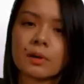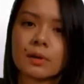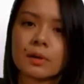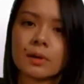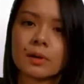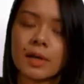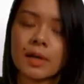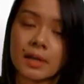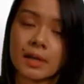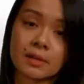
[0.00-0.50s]

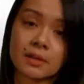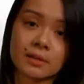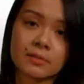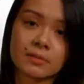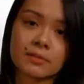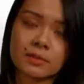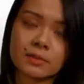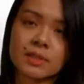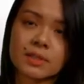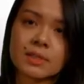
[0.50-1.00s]
candidate for
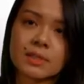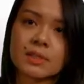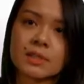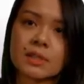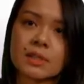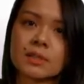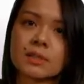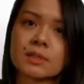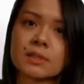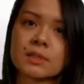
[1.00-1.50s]
this
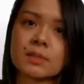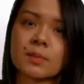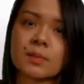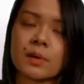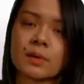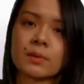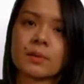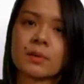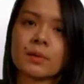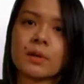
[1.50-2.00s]
injection as
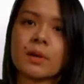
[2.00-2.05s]
well.